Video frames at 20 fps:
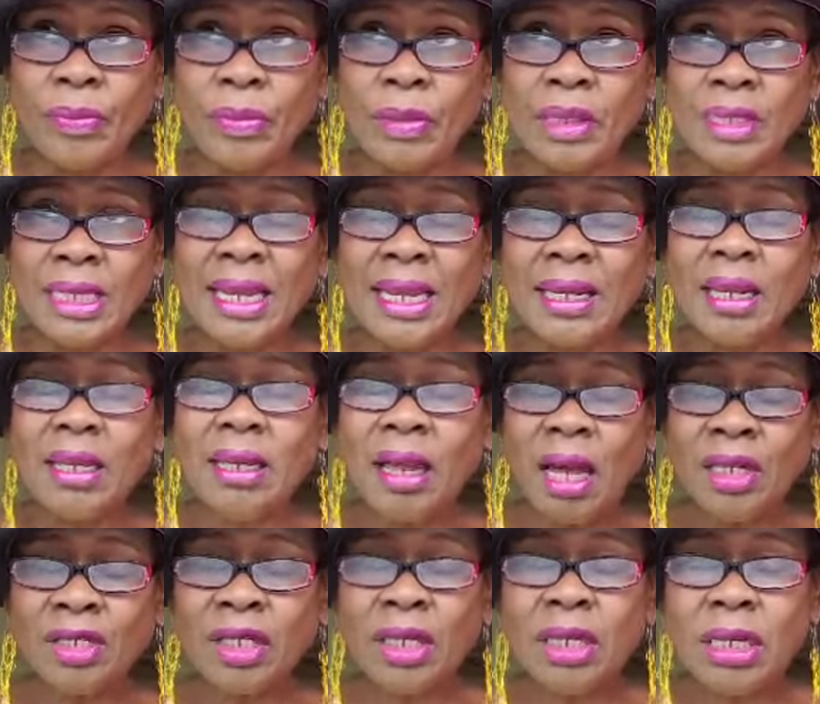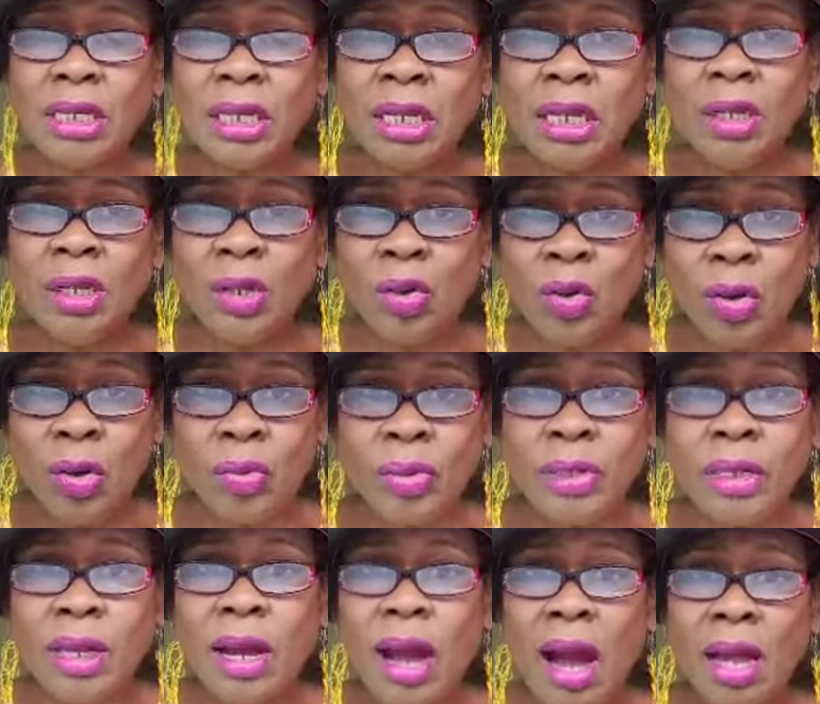Psychologically, you are going
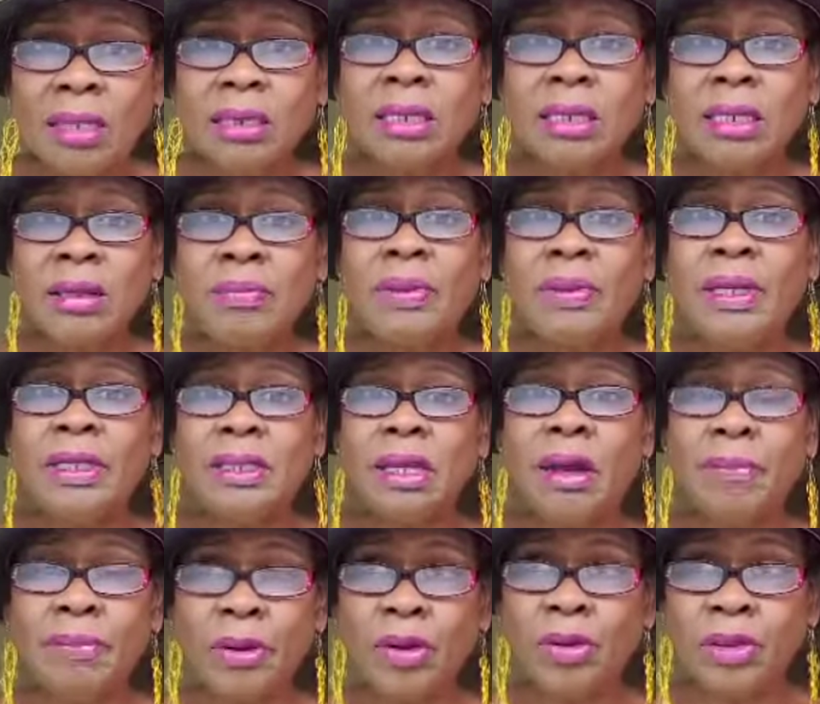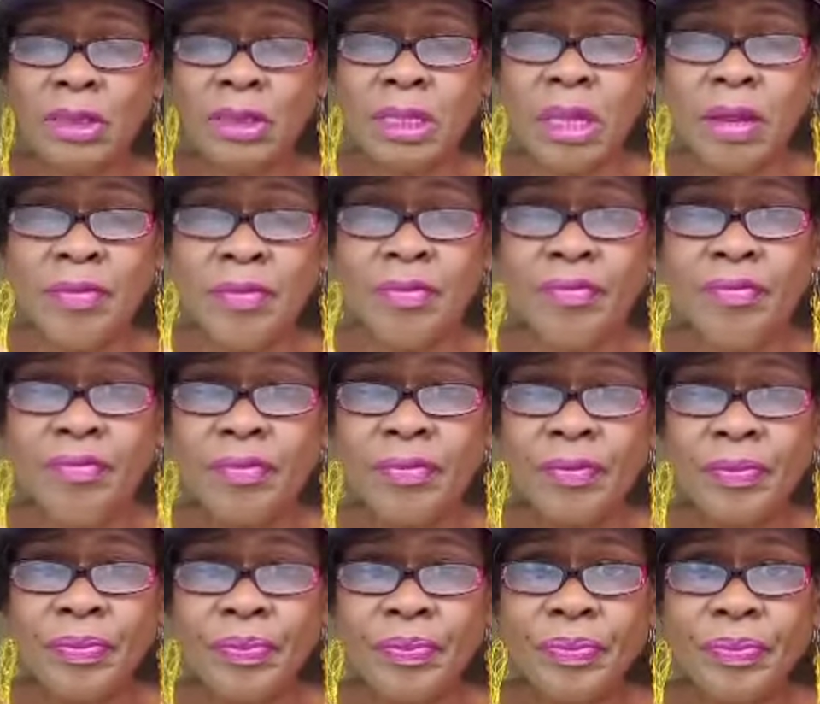to constantly beat up yourself.
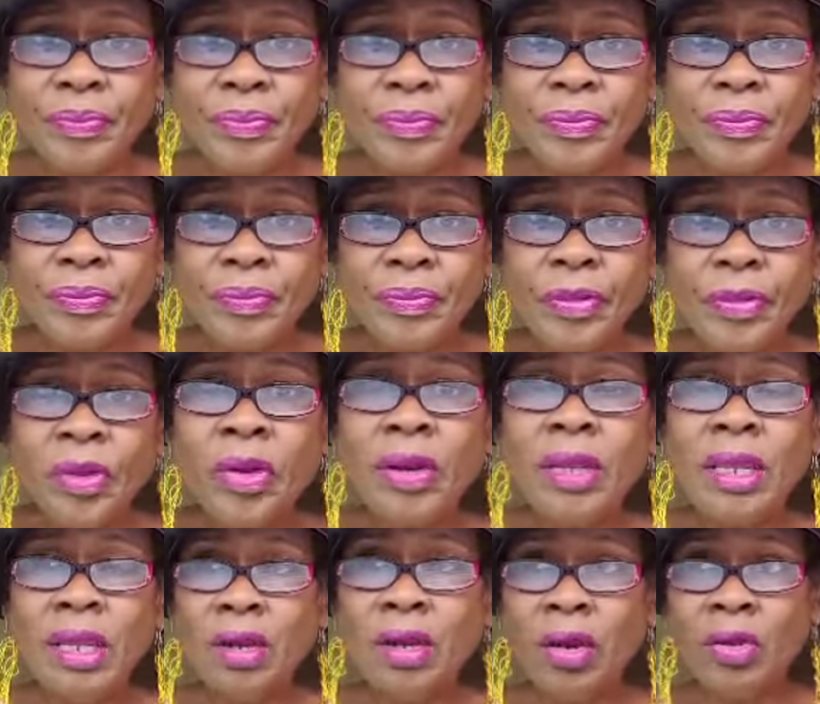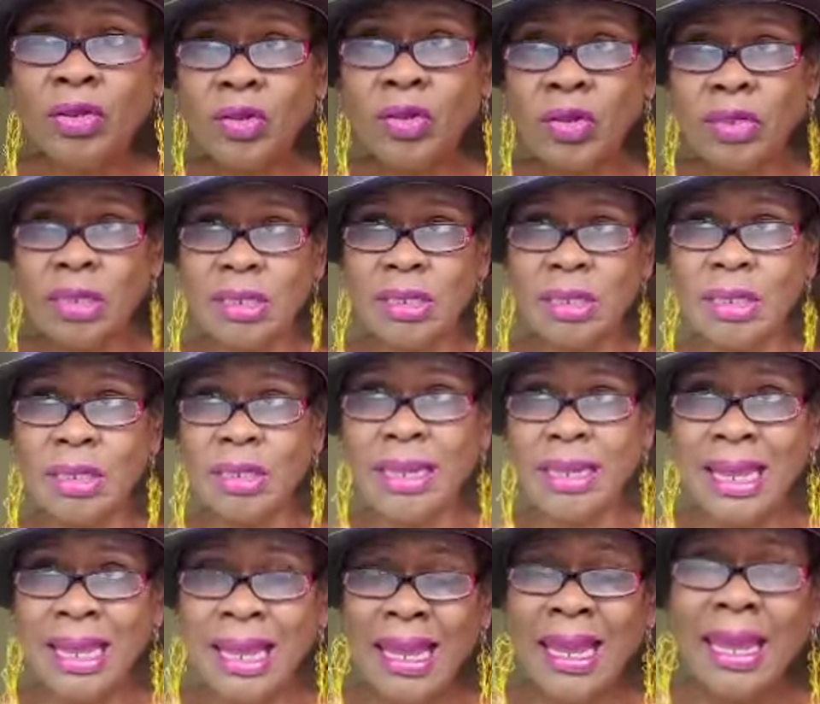Your ego is going to
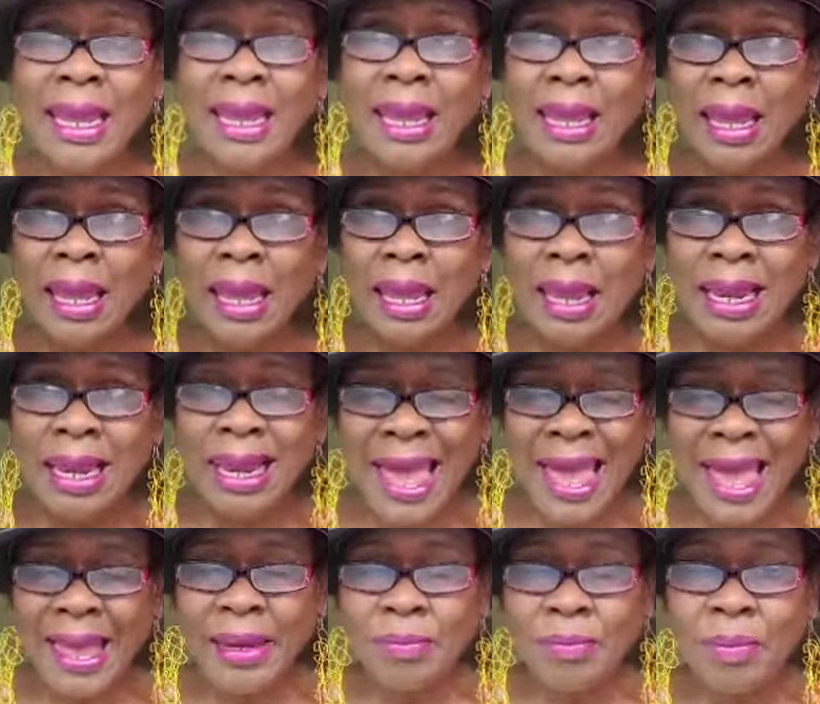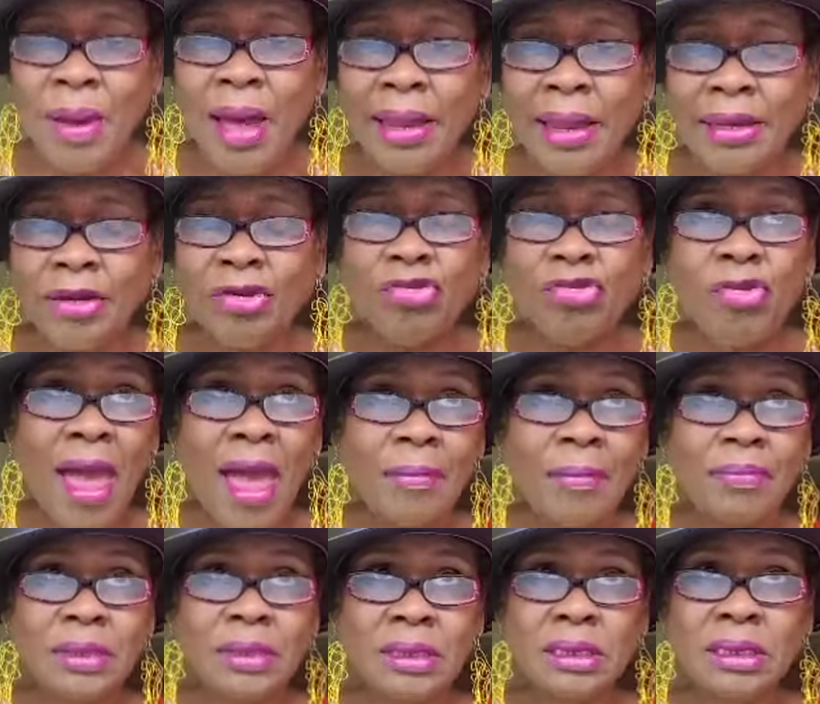lay landmine
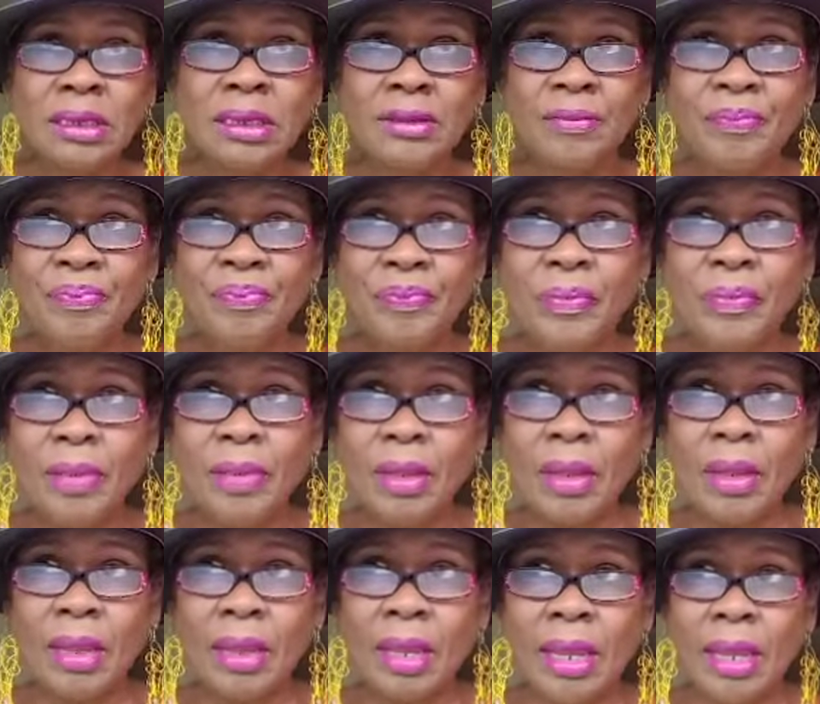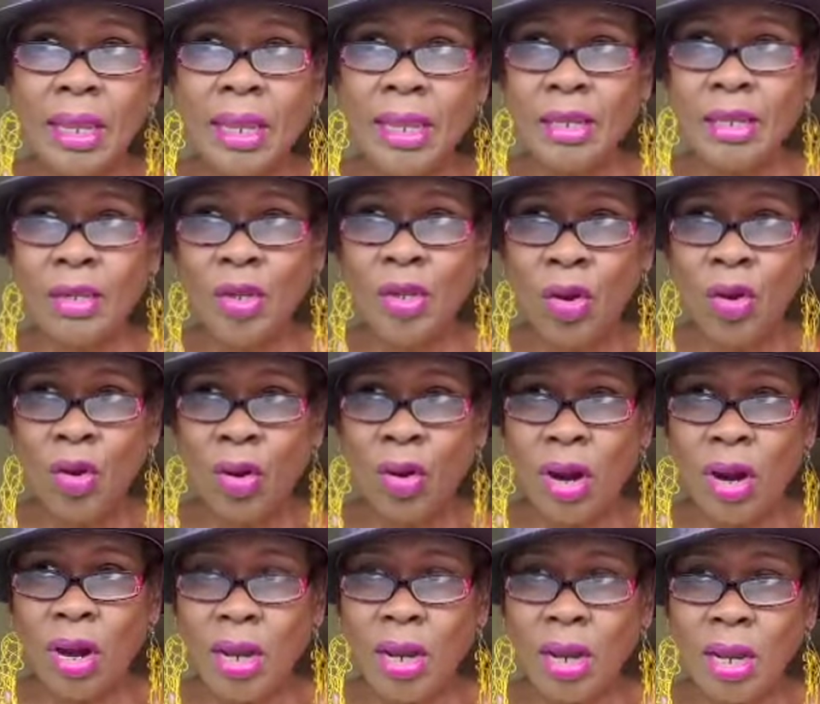traps in
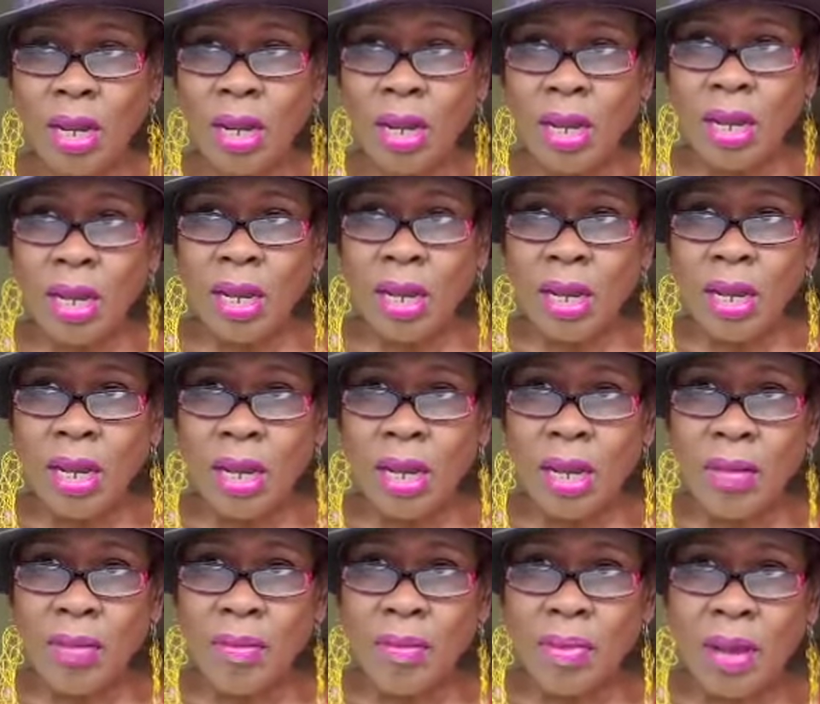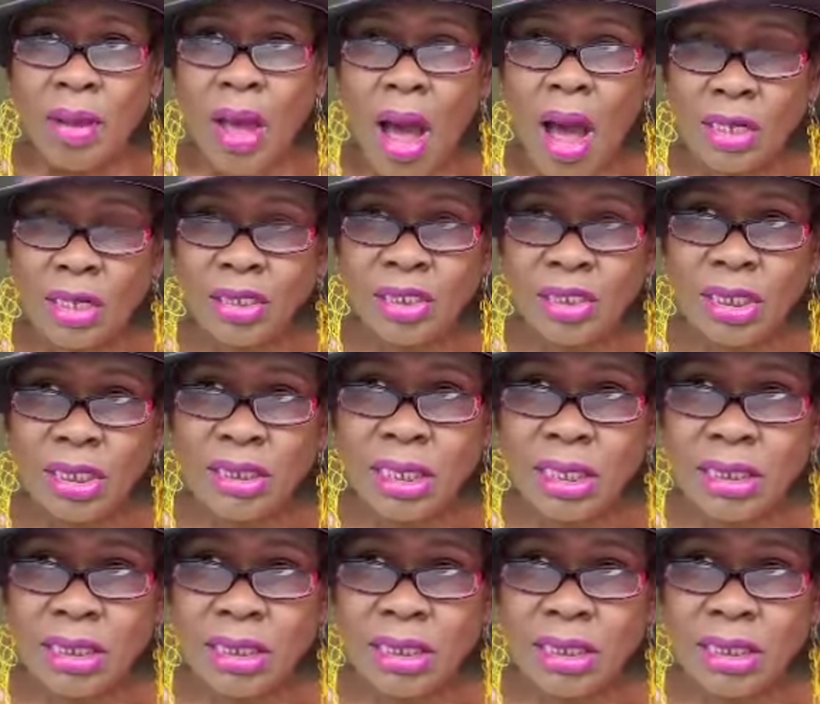your conscious